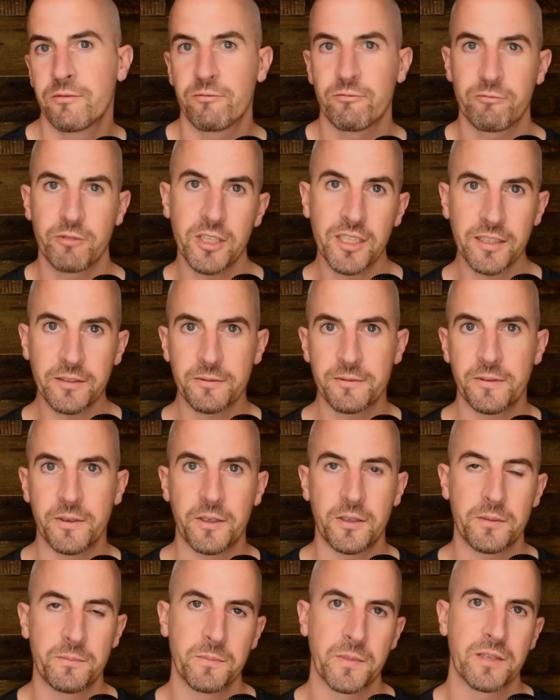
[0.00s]
Running
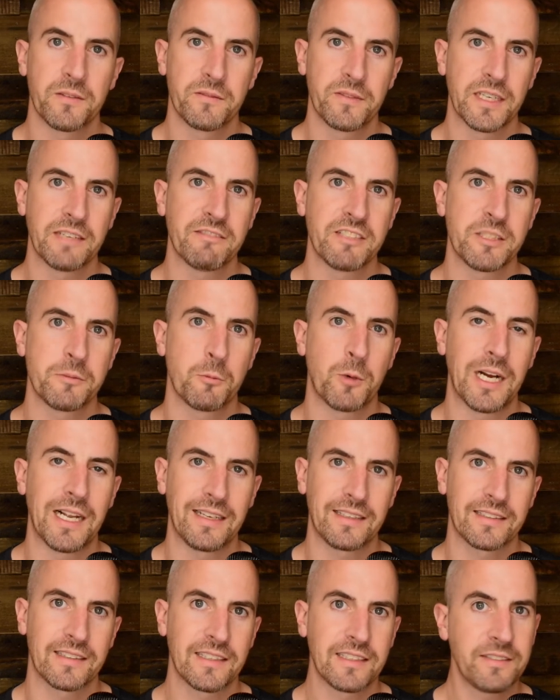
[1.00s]
form varies
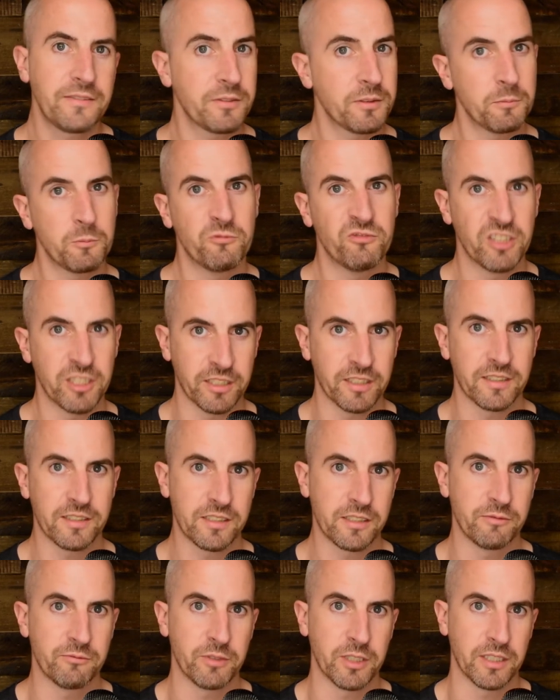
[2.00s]
wildly from runner
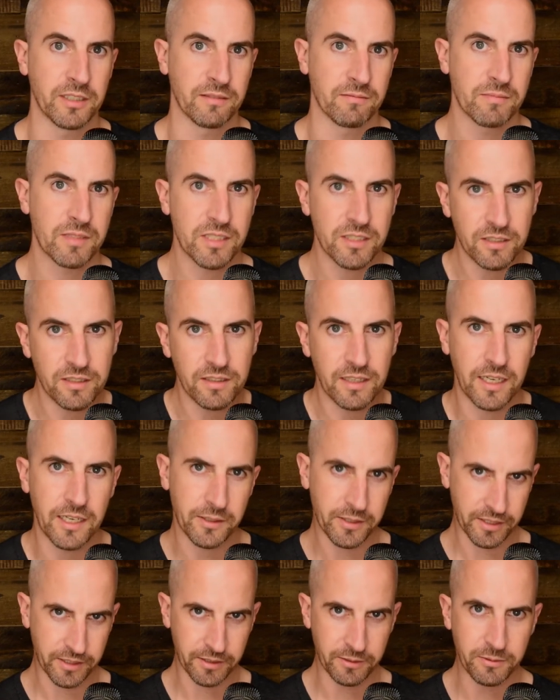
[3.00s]
to runner. So
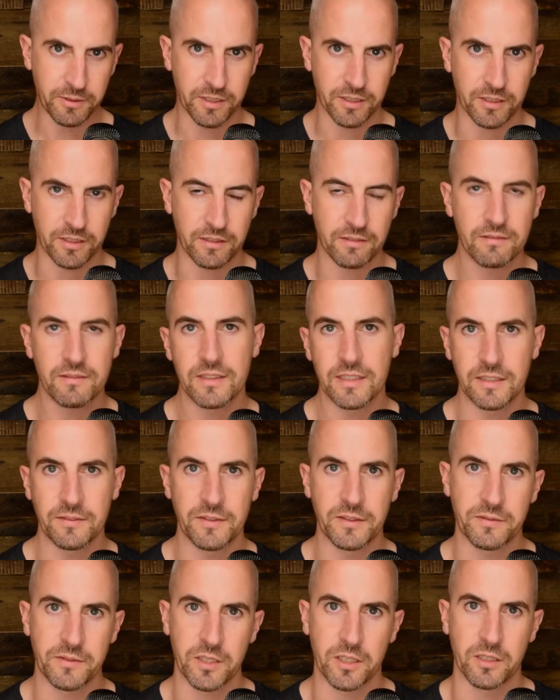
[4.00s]
how do you know if
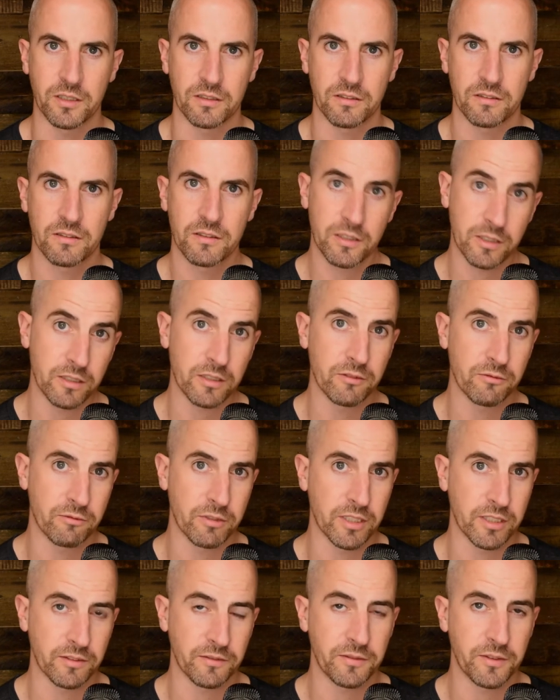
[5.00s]
you've got good
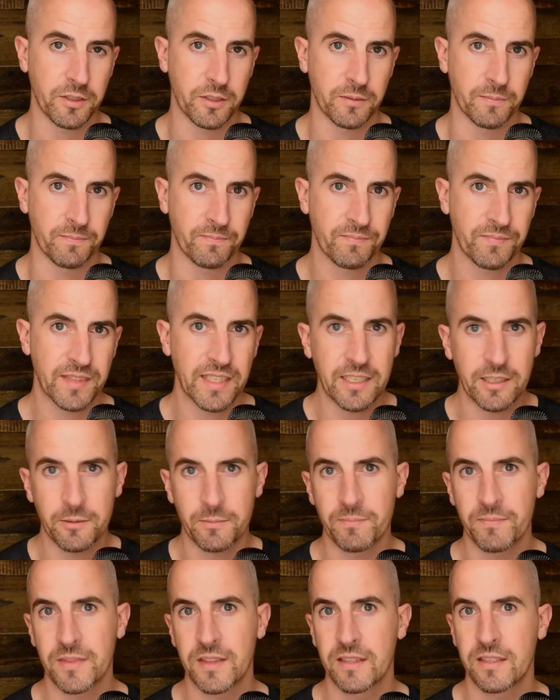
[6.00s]
running form?
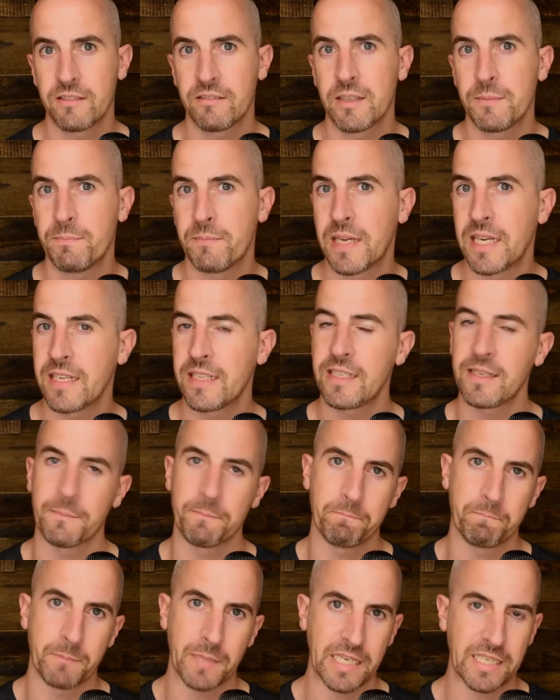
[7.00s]
Now, there are many
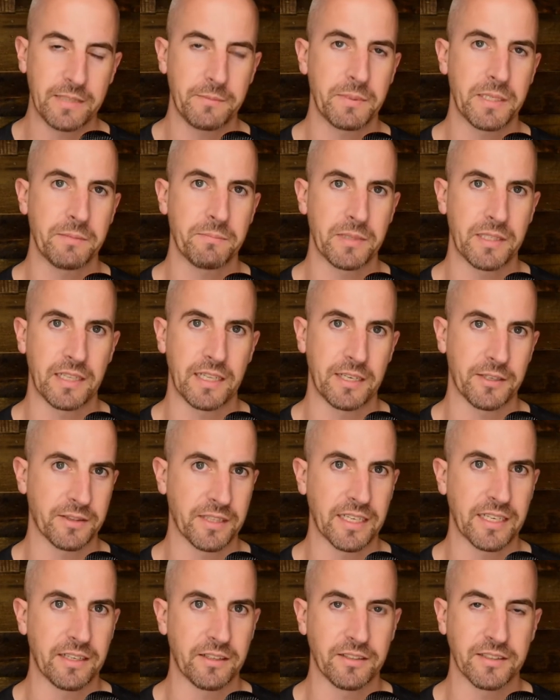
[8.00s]
people out
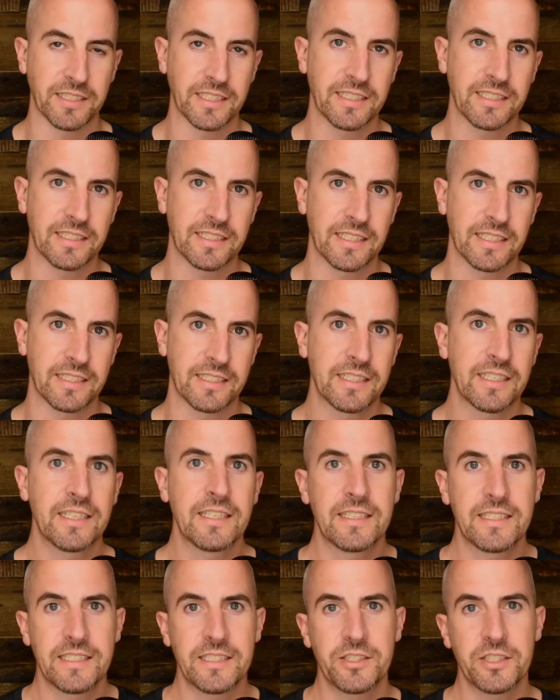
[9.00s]
there on the internet
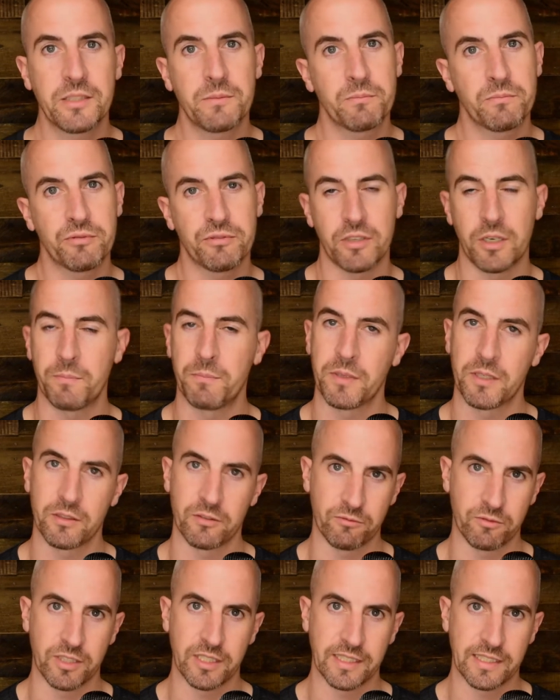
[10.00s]
teaching proper
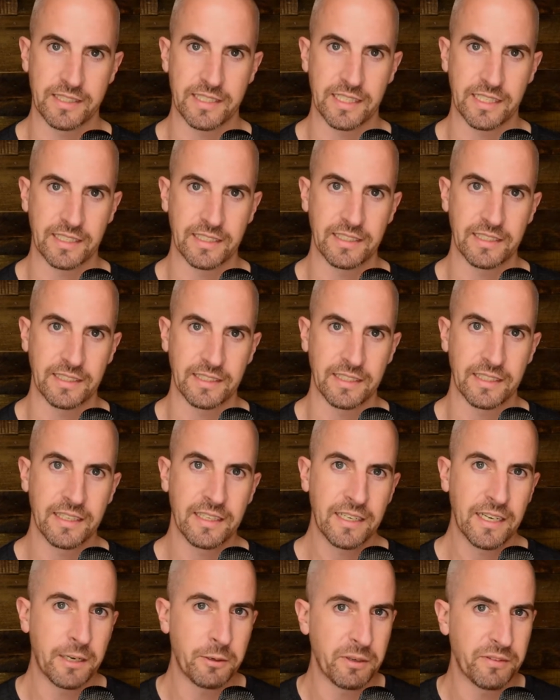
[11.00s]
running technique.
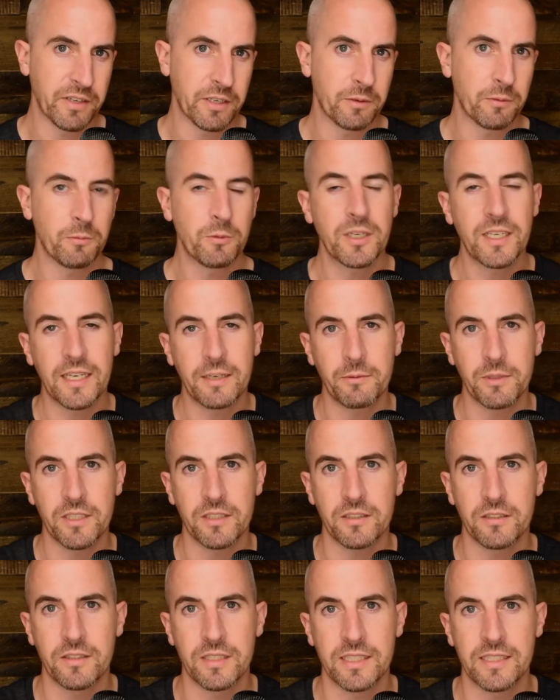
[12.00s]
However, what I want to
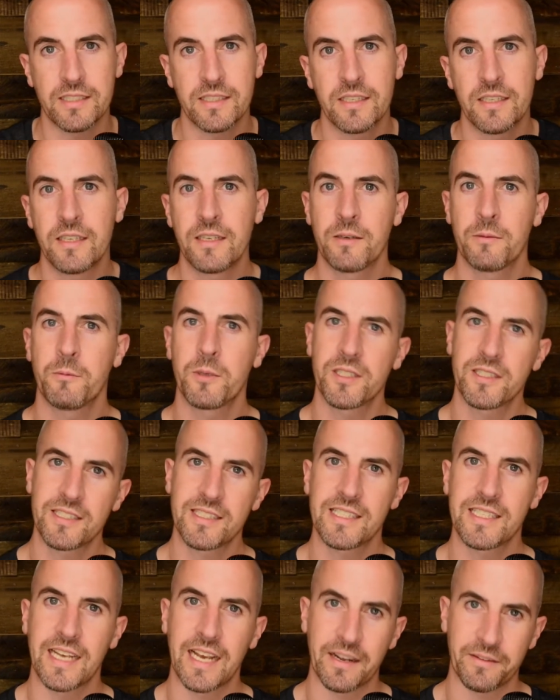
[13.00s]
know is, what
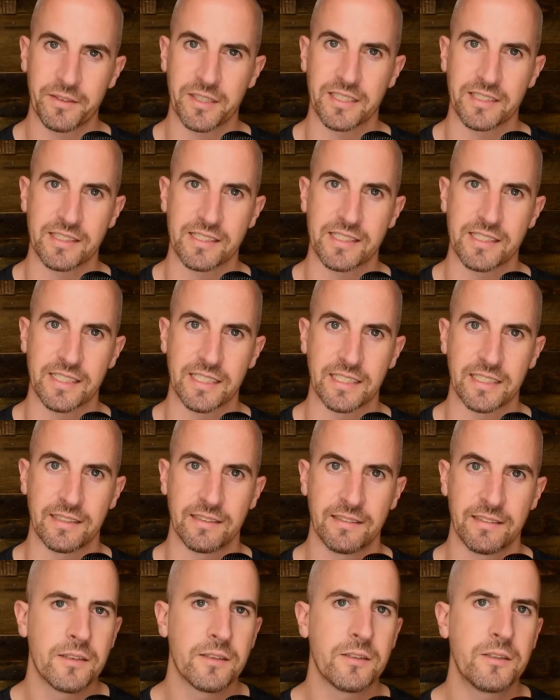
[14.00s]
does the evidence say?
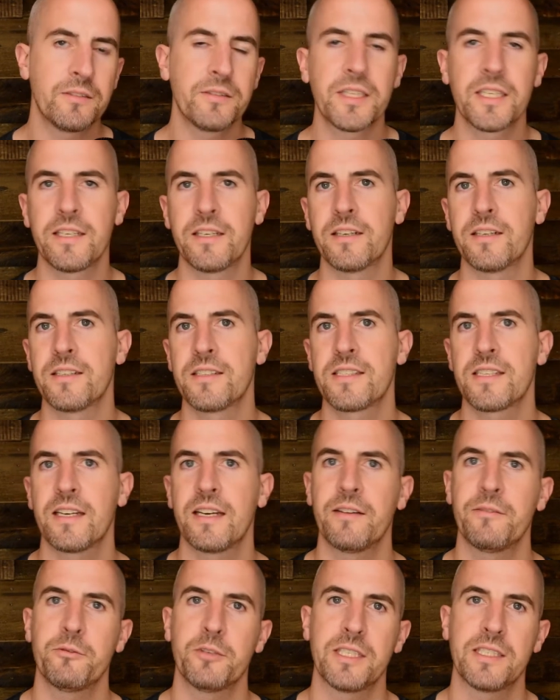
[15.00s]
Over the years,
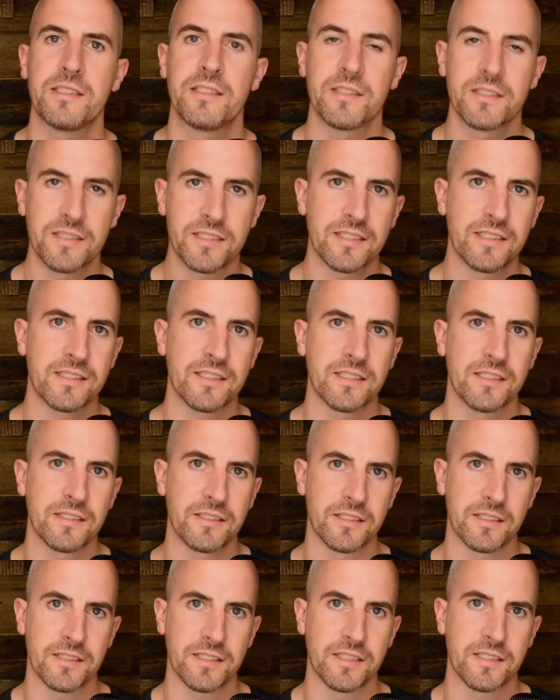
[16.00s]
I've read dozens and
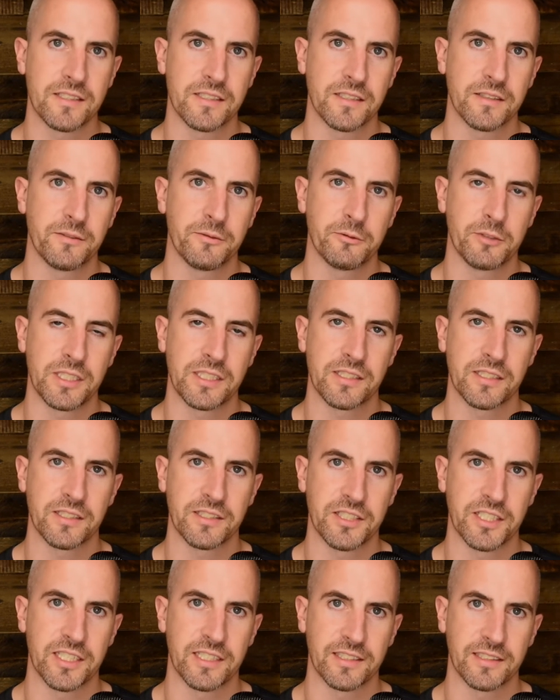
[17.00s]
dozens of
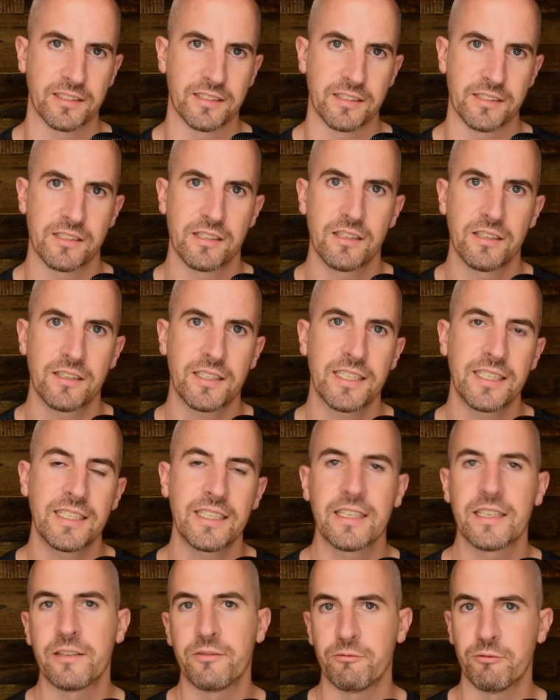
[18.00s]
research articles
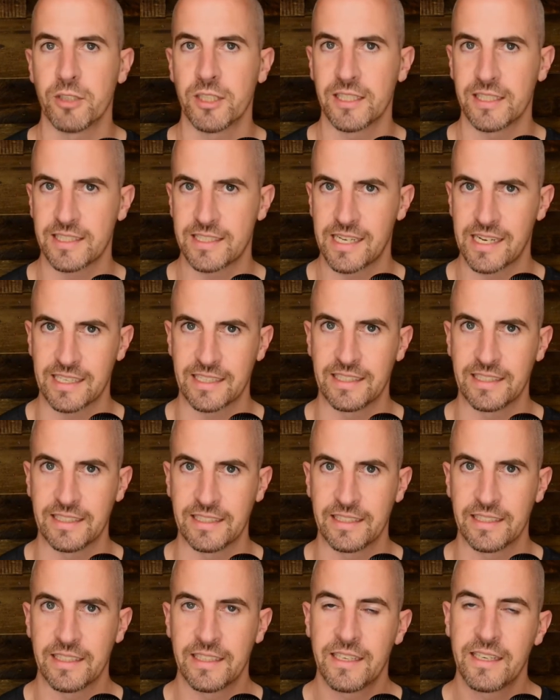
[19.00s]
looking at running
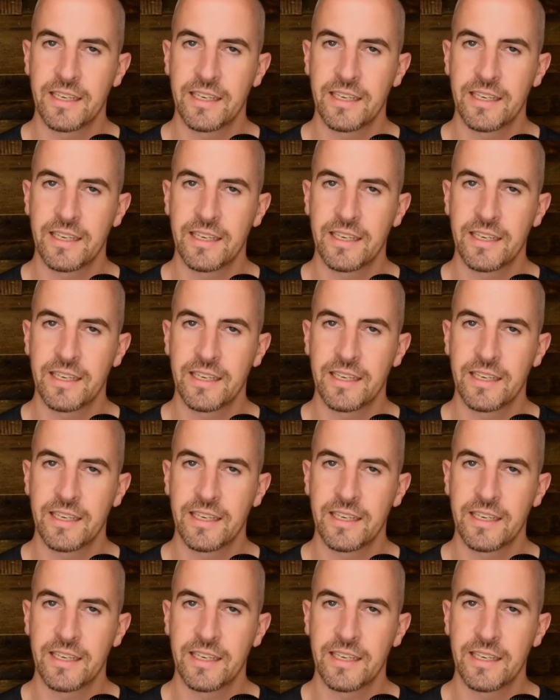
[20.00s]
technique.